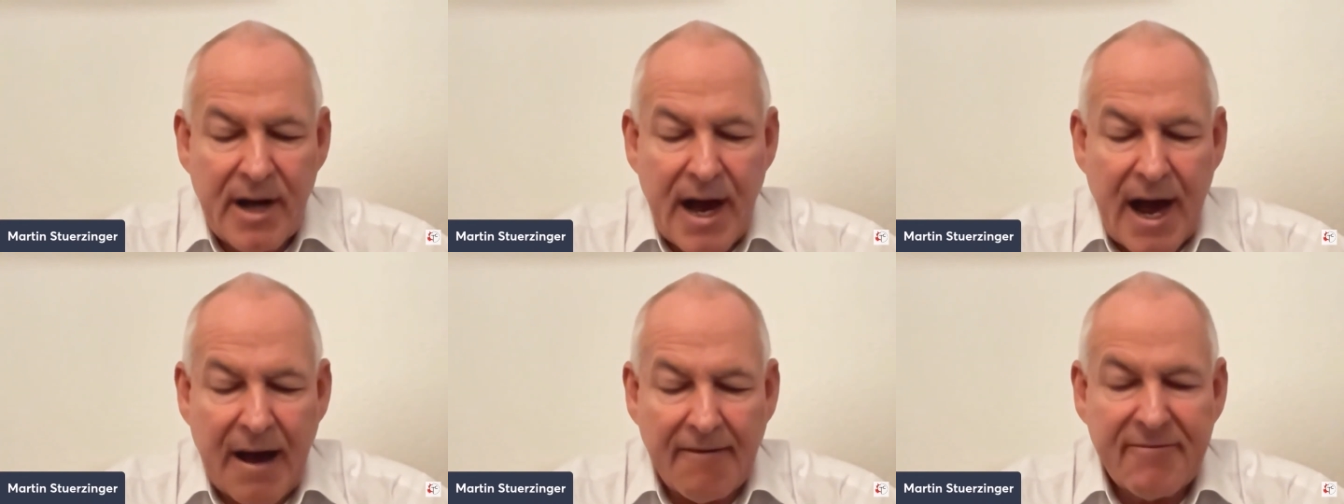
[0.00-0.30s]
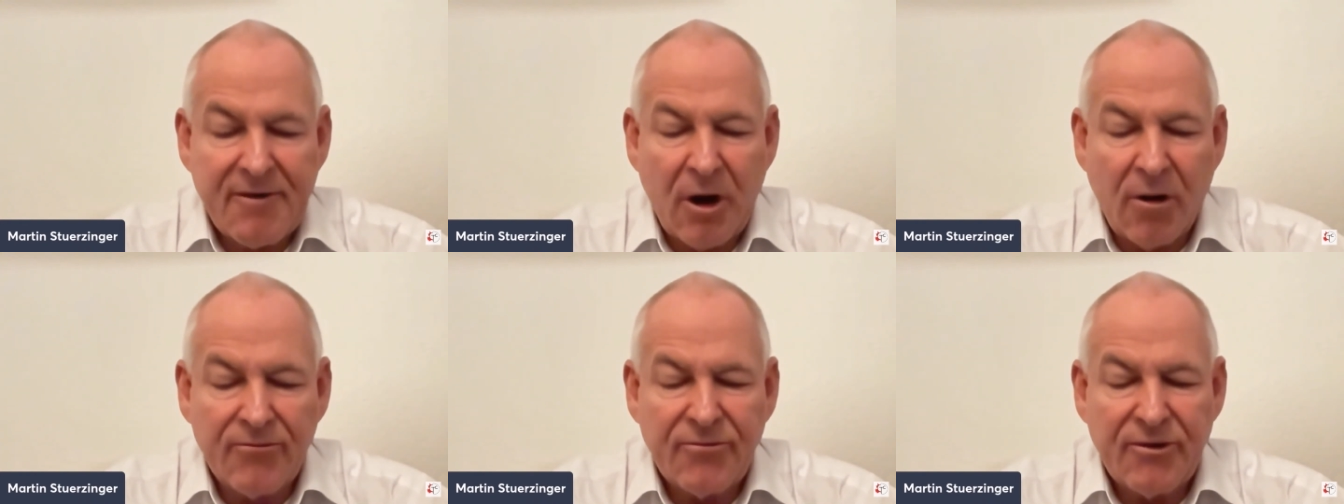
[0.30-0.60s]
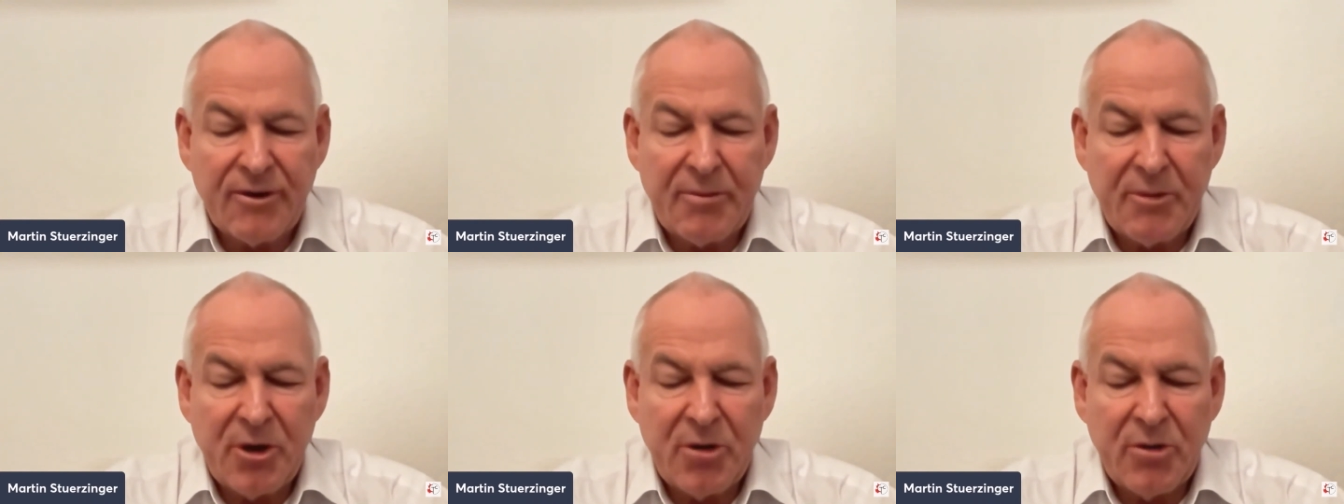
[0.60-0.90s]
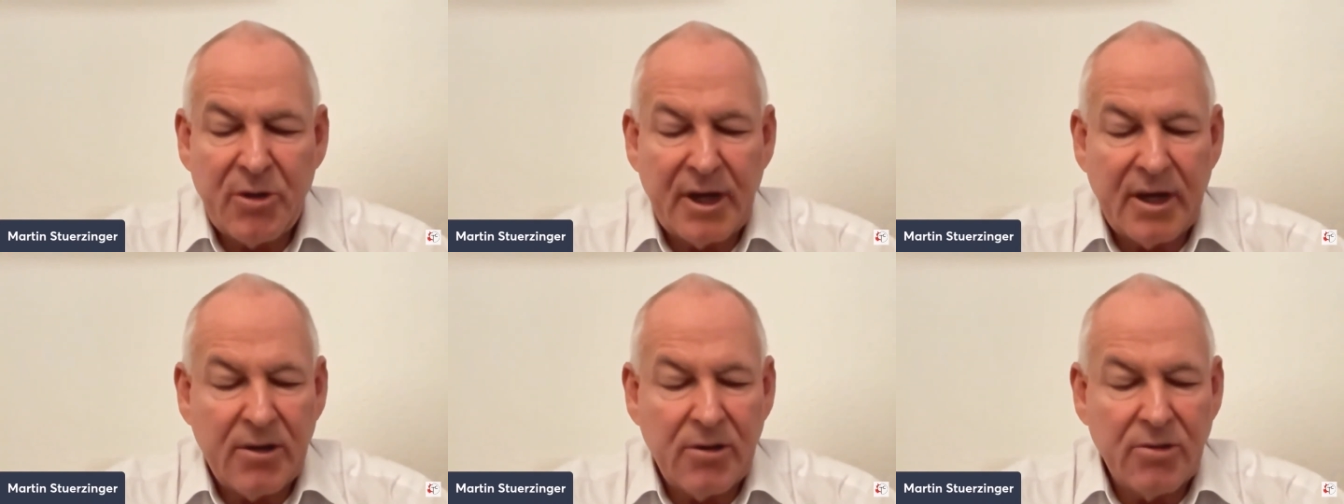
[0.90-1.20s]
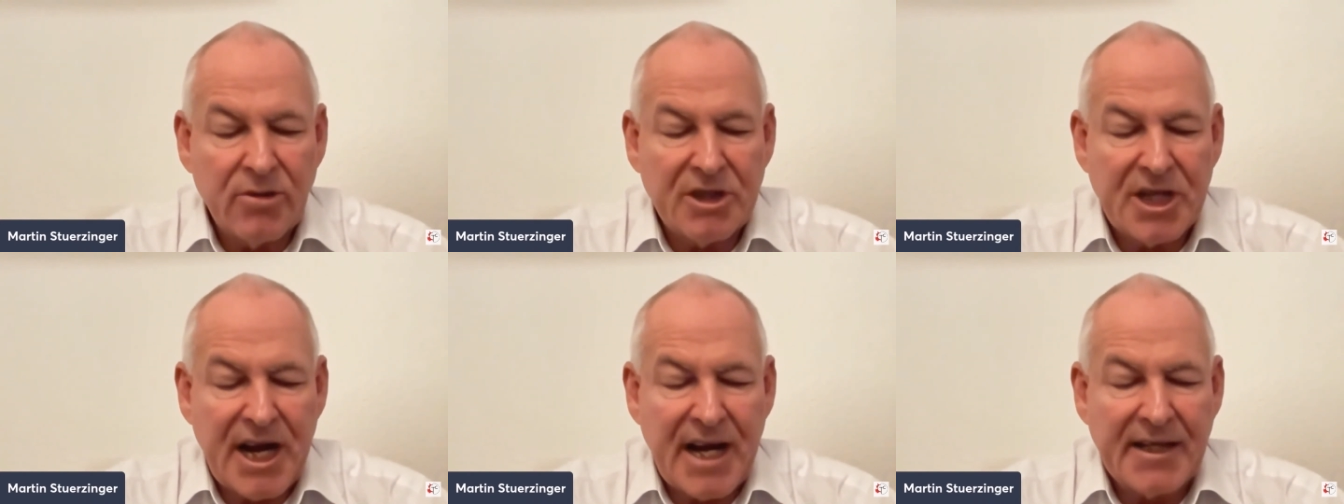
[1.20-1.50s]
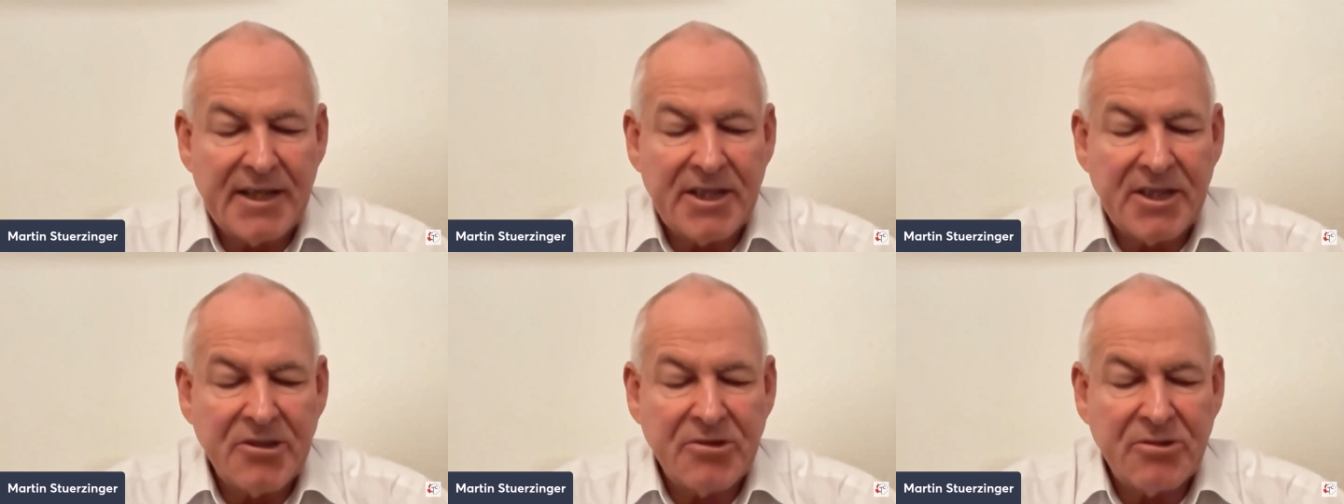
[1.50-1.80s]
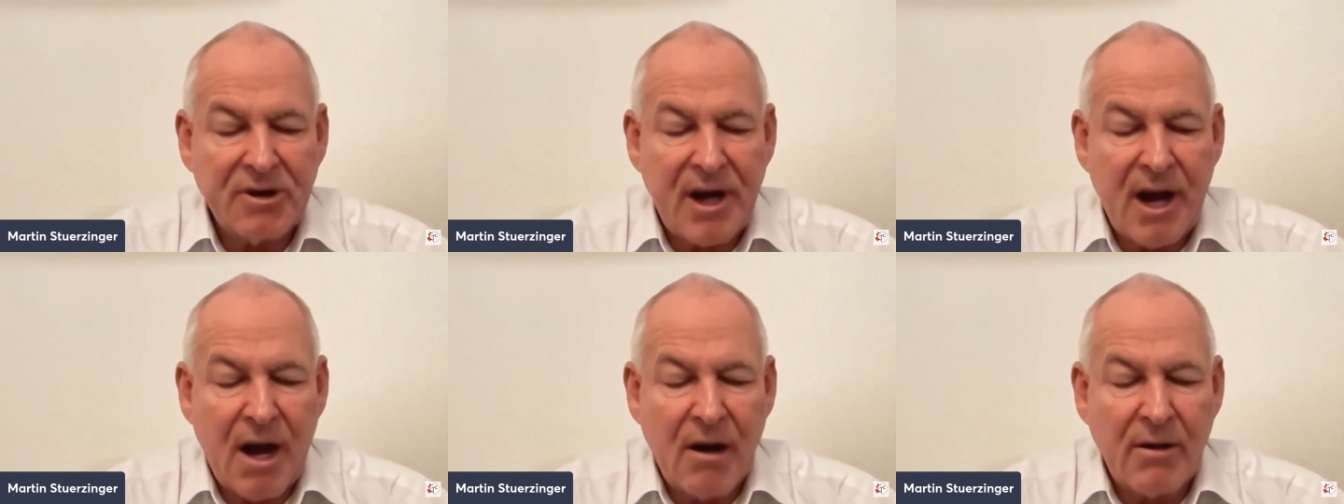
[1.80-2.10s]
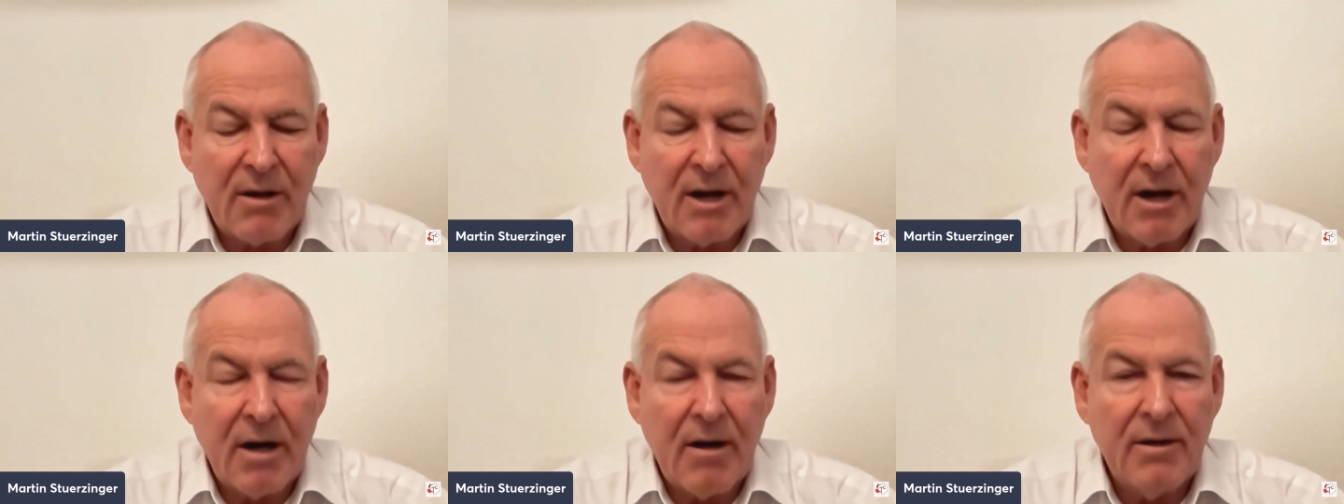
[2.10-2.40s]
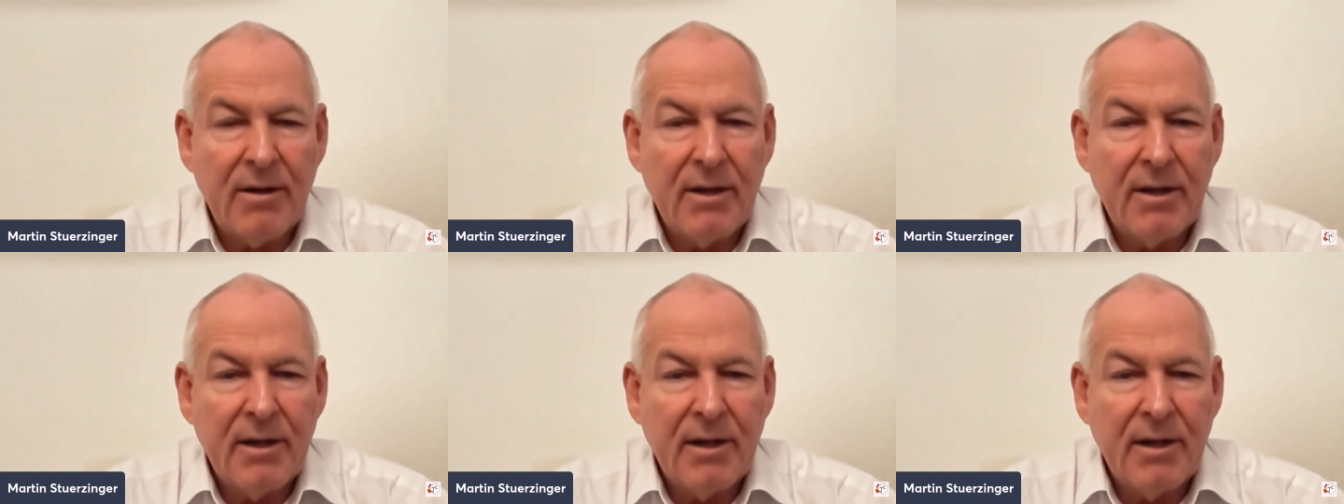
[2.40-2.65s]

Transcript: have contributed to change in Sri Lanka